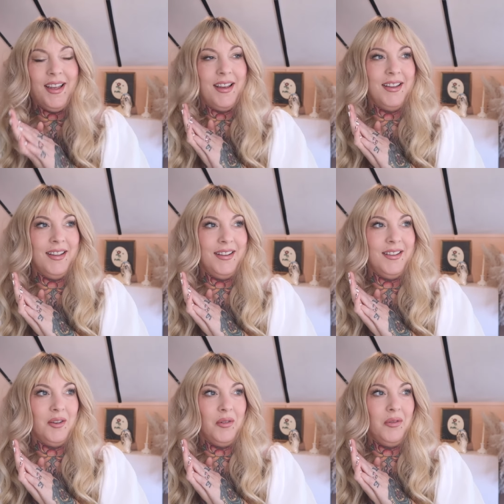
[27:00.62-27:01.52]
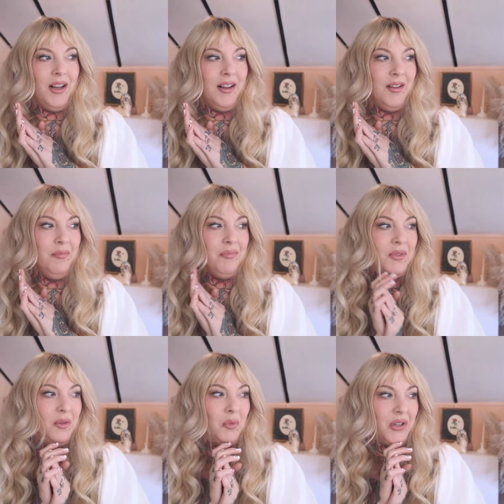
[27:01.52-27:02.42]
and uh,
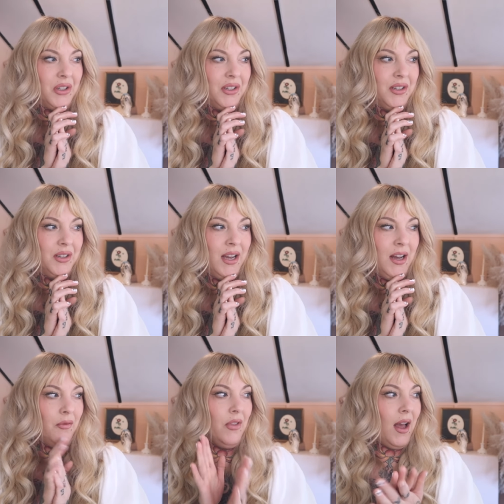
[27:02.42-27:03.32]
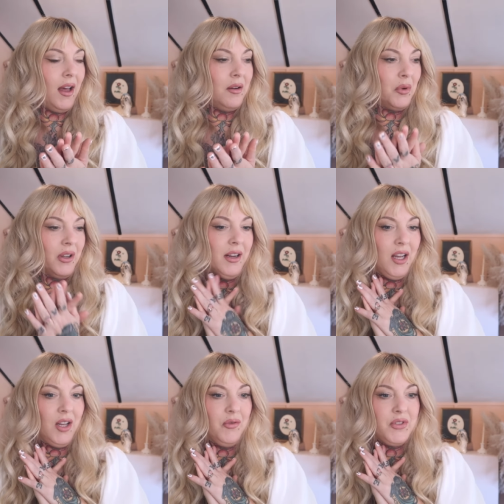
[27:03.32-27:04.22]
we're gonna have that, we're gonna
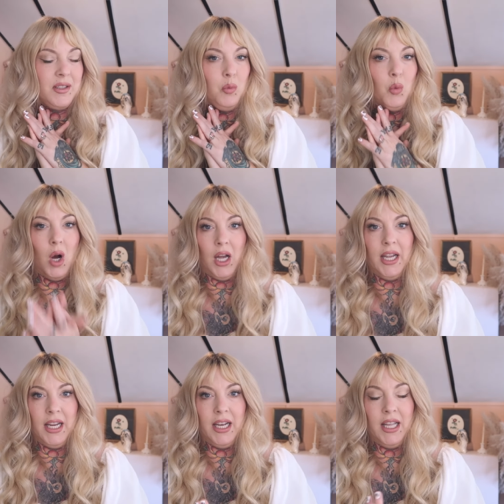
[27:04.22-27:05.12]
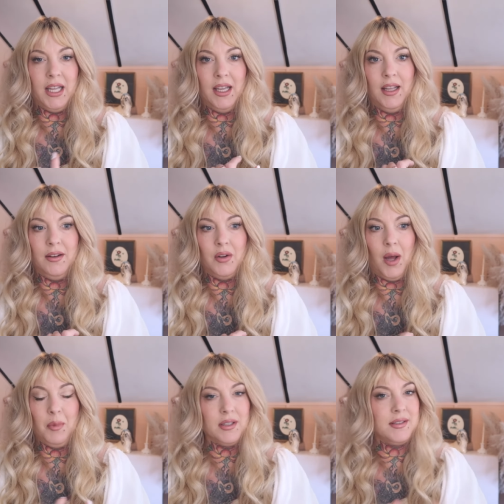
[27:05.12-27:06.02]
have some wine, and
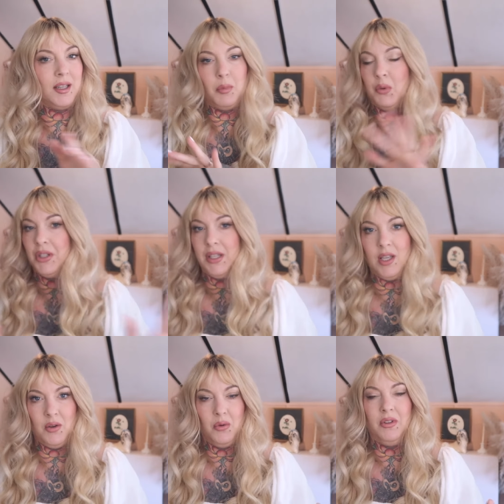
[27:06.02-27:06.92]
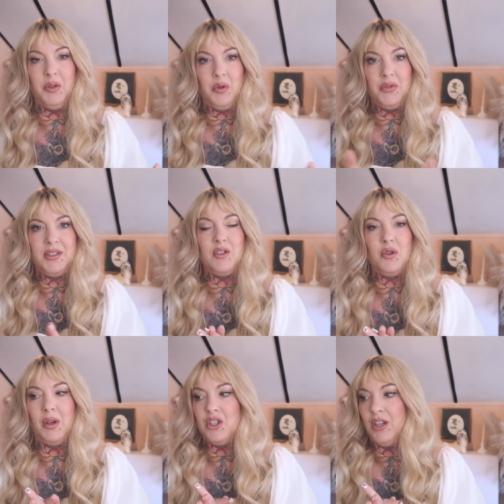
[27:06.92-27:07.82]
I'm gonna set up a really cute little
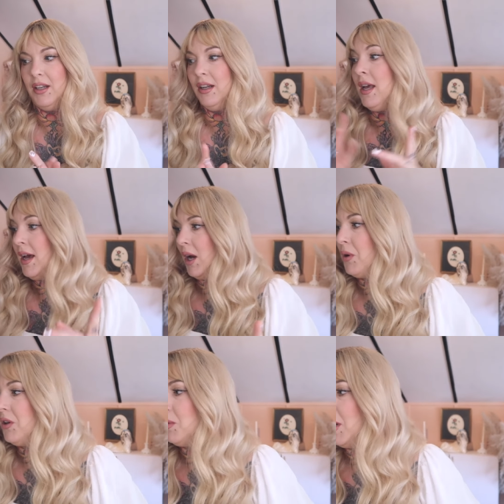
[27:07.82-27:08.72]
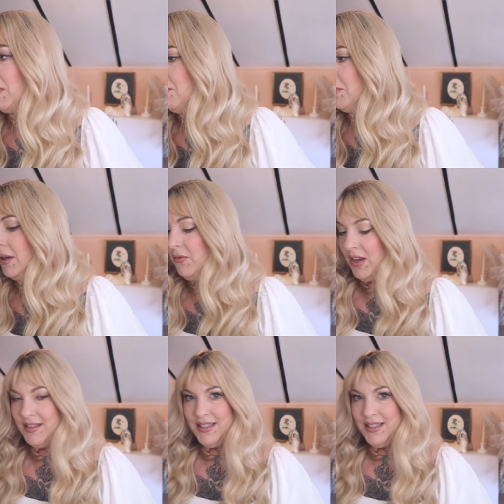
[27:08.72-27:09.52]
situation. I wanted to bring my bud vase